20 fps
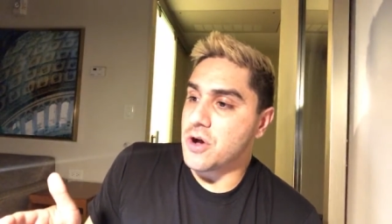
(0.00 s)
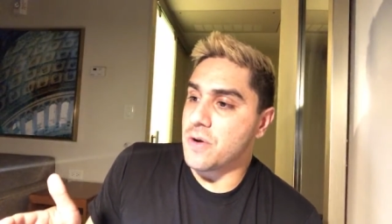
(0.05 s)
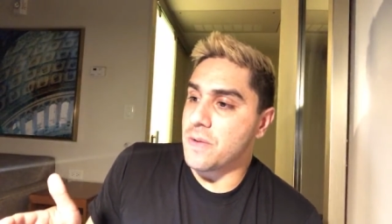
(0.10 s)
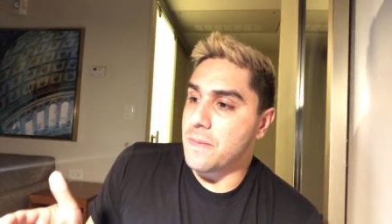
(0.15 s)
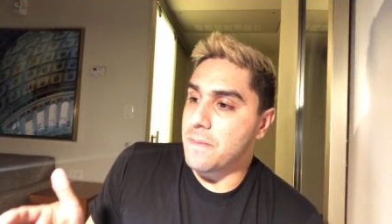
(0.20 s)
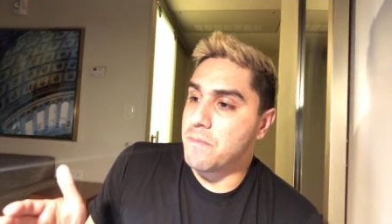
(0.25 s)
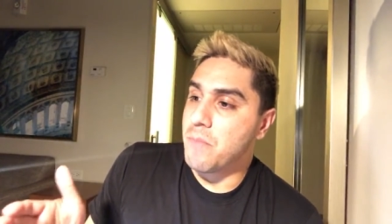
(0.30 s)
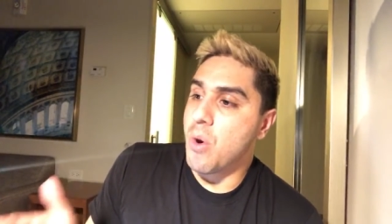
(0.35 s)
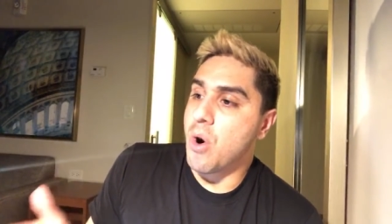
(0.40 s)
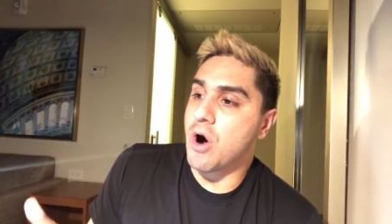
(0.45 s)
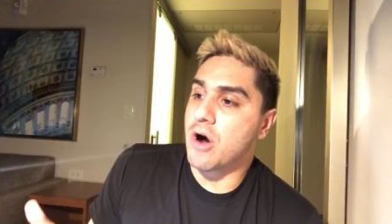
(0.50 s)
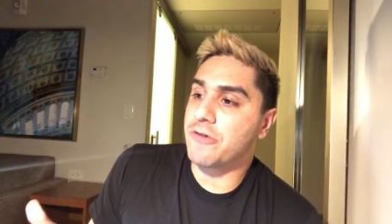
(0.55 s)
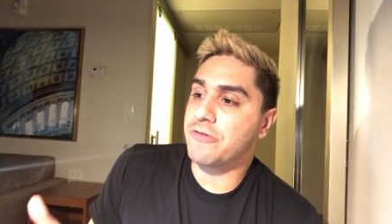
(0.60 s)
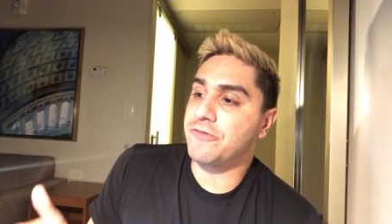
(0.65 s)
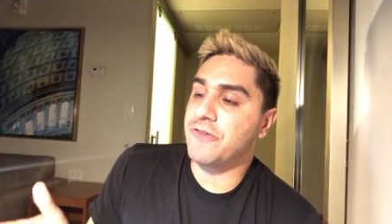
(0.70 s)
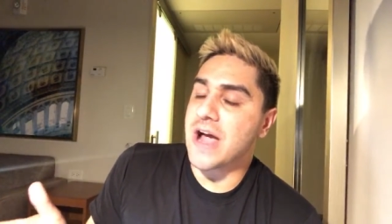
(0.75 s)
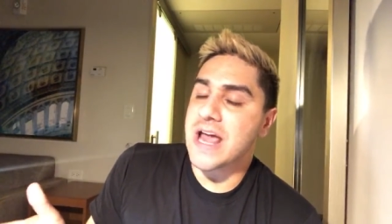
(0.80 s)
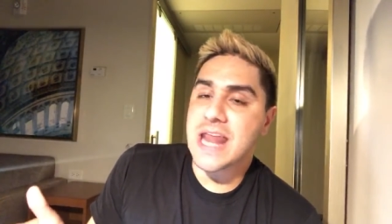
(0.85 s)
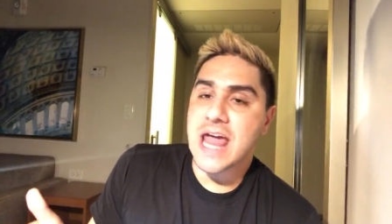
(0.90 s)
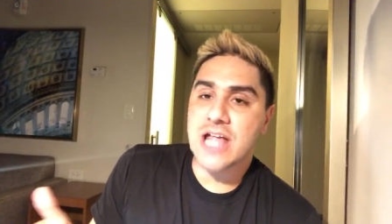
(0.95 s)
more
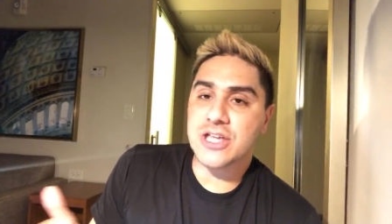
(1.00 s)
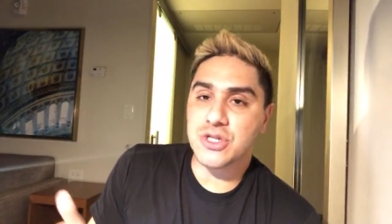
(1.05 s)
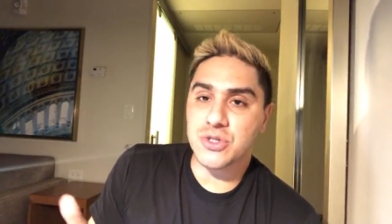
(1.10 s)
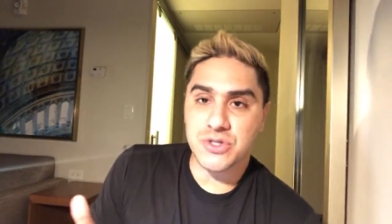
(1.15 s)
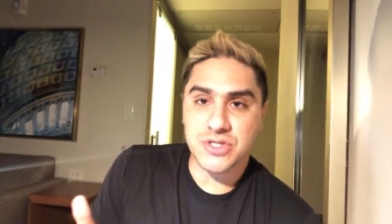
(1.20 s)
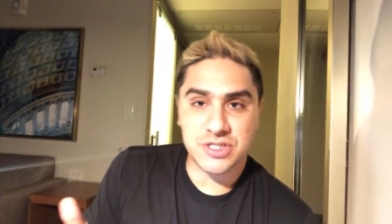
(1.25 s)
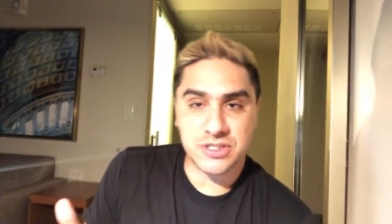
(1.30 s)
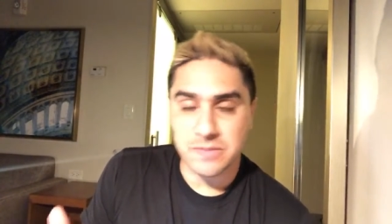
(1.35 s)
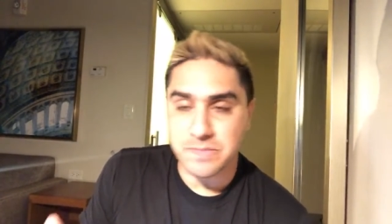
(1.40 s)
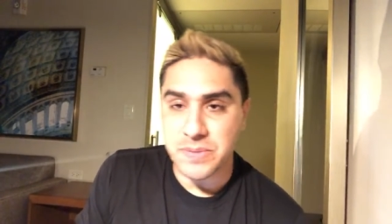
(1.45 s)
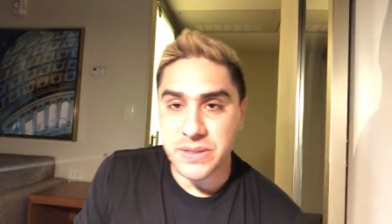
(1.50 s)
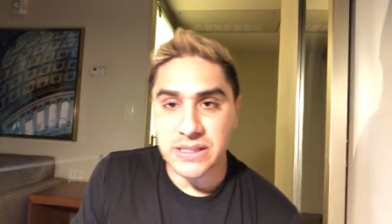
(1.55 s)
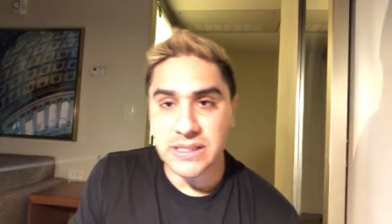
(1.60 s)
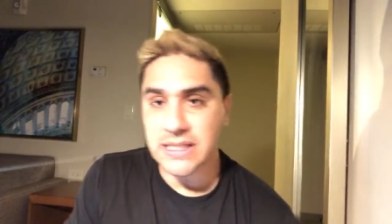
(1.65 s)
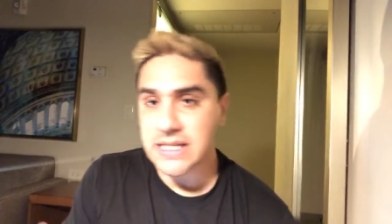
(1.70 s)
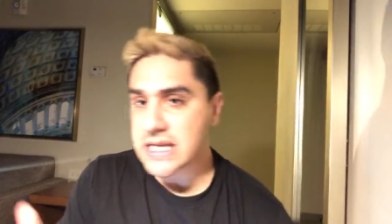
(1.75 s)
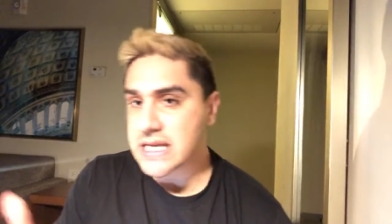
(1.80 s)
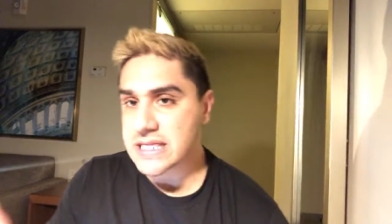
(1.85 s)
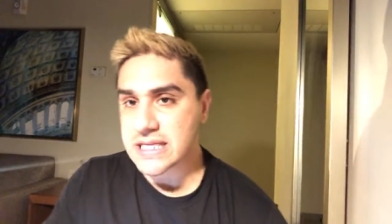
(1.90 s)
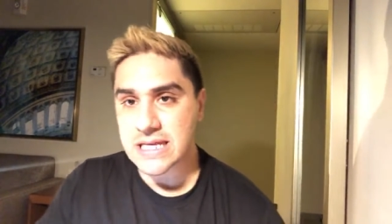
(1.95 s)
financial
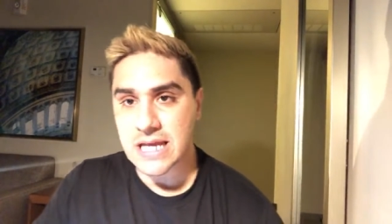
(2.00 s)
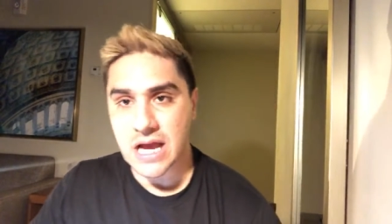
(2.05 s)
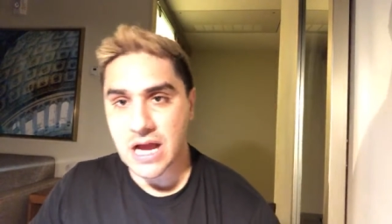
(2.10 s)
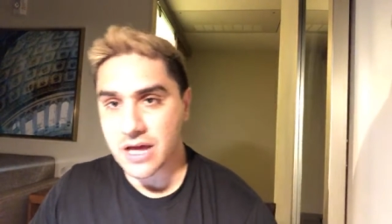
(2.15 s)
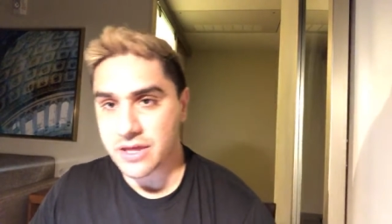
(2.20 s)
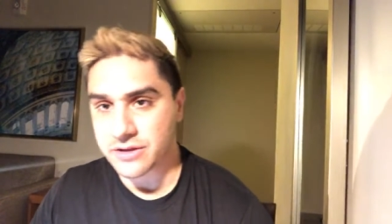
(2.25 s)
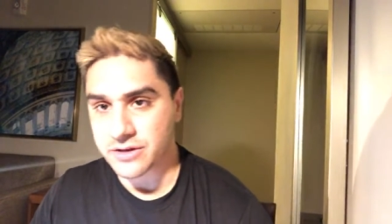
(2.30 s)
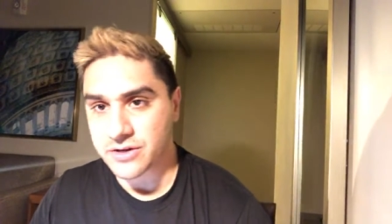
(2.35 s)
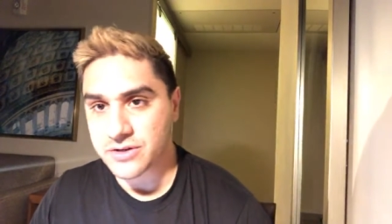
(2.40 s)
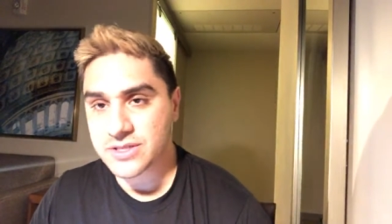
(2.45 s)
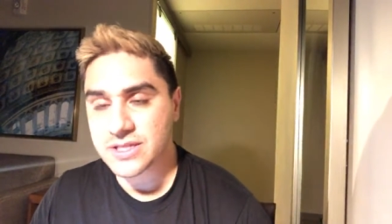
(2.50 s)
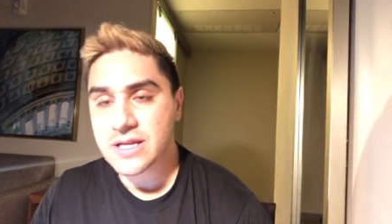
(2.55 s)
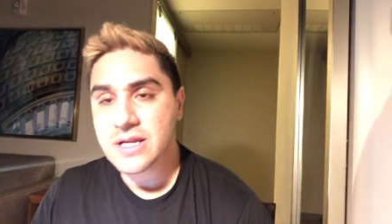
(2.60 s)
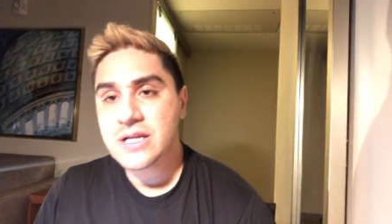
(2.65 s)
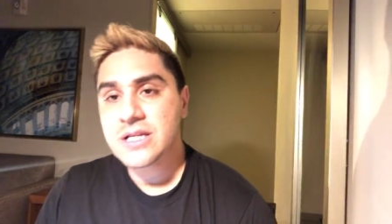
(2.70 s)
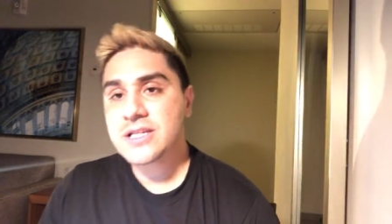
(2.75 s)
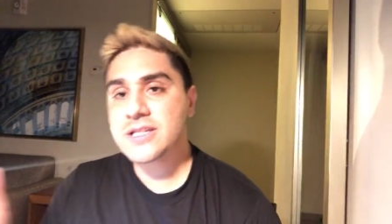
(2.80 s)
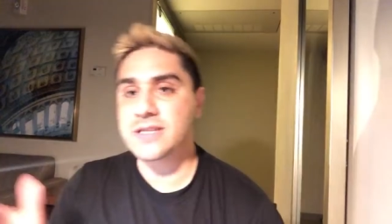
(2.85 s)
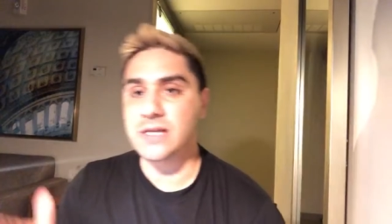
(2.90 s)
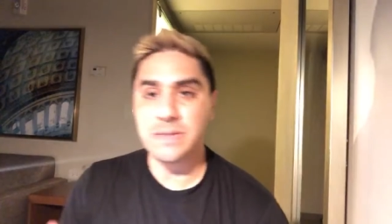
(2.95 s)
stability than others.
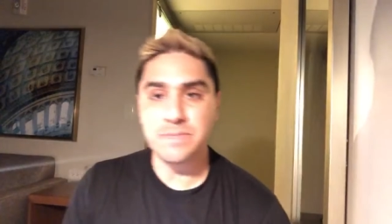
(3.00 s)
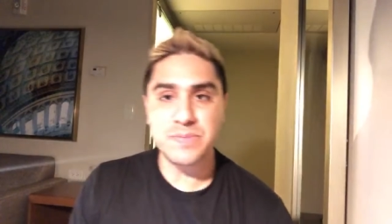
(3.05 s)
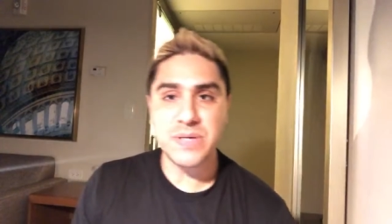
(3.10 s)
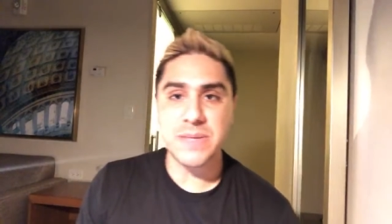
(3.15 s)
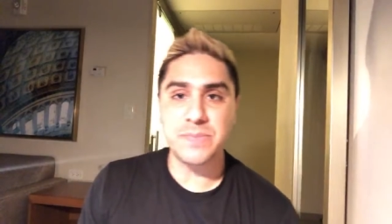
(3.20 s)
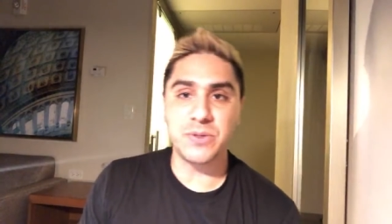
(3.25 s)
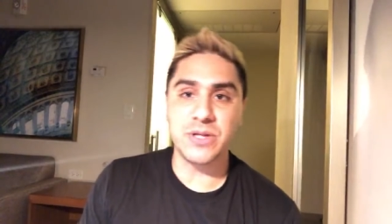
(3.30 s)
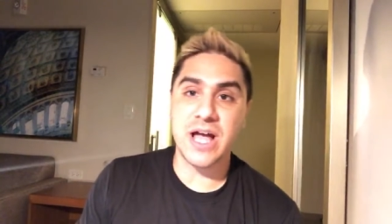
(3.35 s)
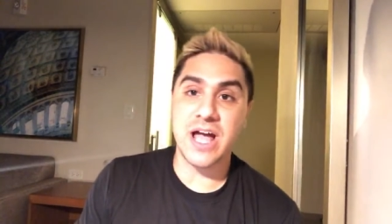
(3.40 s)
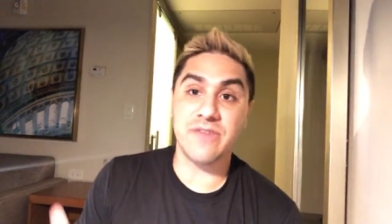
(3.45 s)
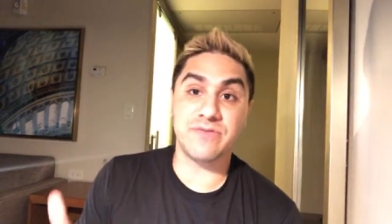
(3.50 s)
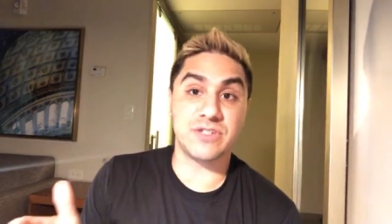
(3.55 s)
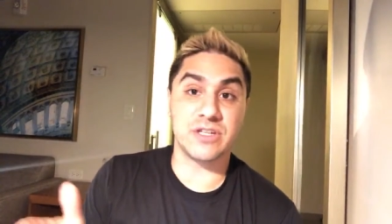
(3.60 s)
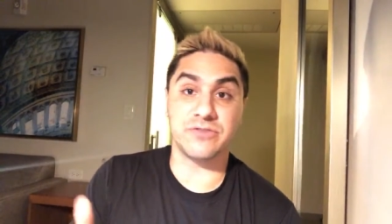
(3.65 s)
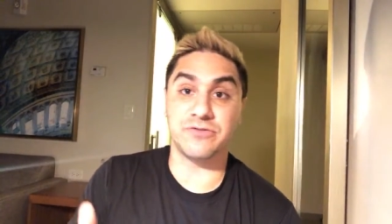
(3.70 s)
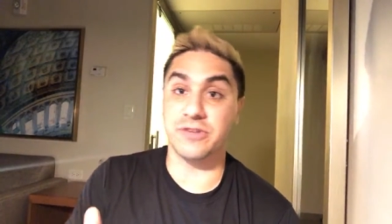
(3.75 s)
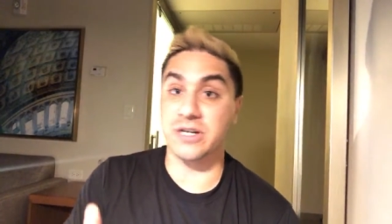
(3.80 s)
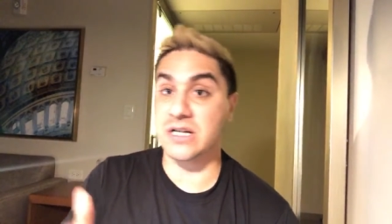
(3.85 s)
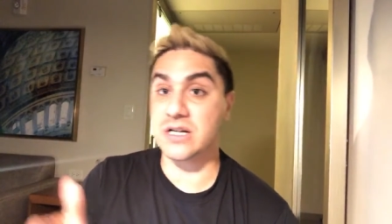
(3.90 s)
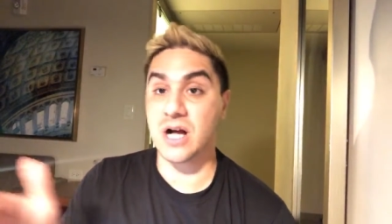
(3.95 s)
Some people have
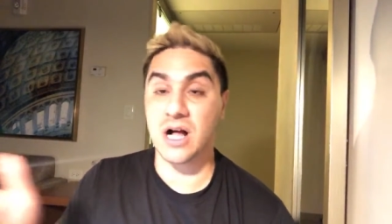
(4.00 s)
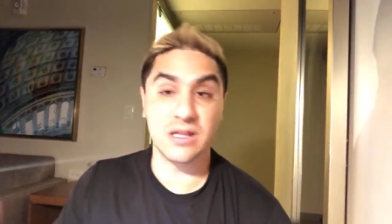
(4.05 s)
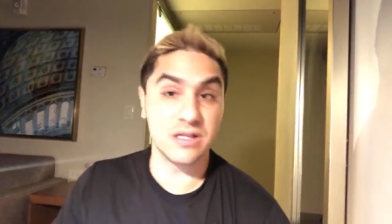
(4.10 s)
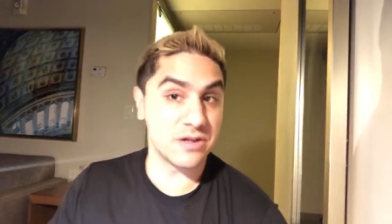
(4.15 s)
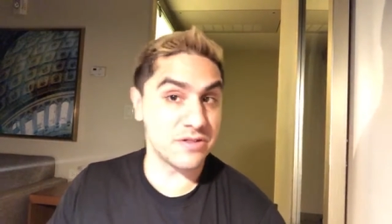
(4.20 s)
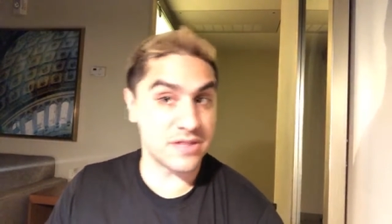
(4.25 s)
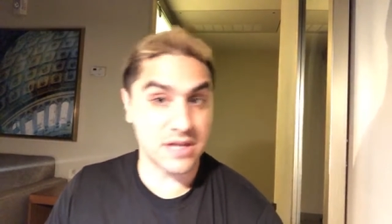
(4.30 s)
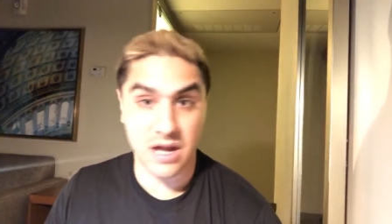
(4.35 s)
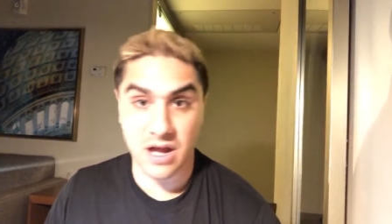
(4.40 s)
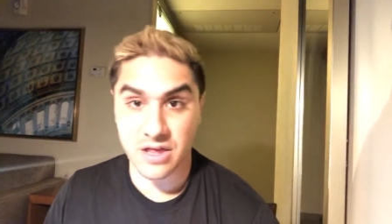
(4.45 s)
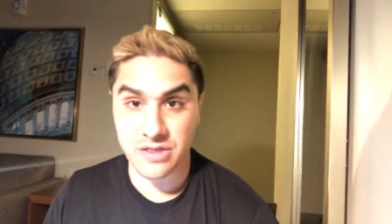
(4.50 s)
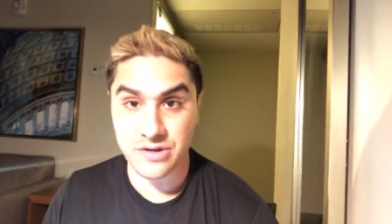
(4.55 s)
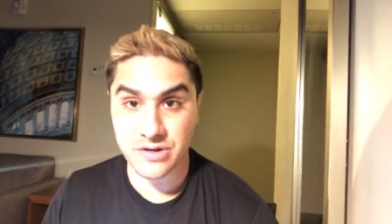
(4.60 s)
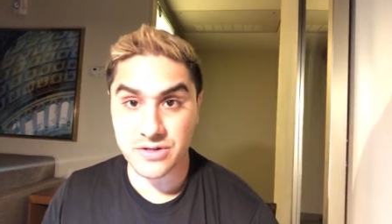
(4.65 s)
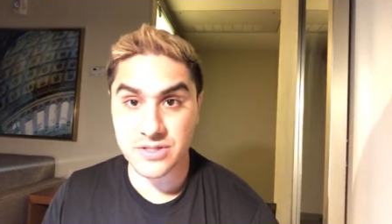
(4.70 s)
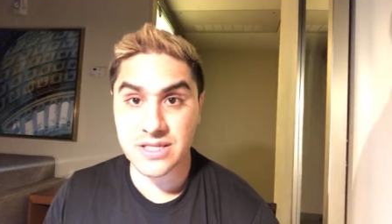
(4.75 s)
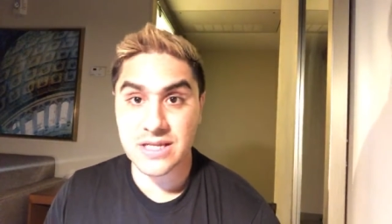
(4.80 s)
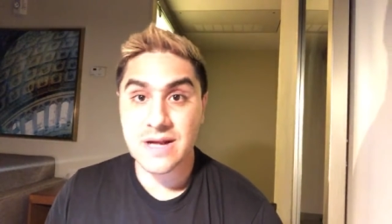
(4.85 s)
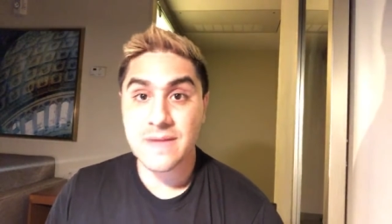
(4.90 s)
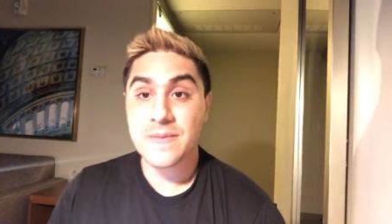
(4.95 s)
different color than
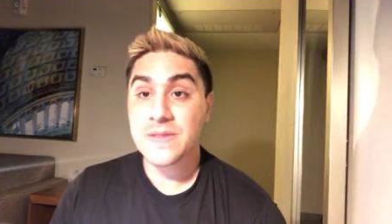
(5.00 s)
others.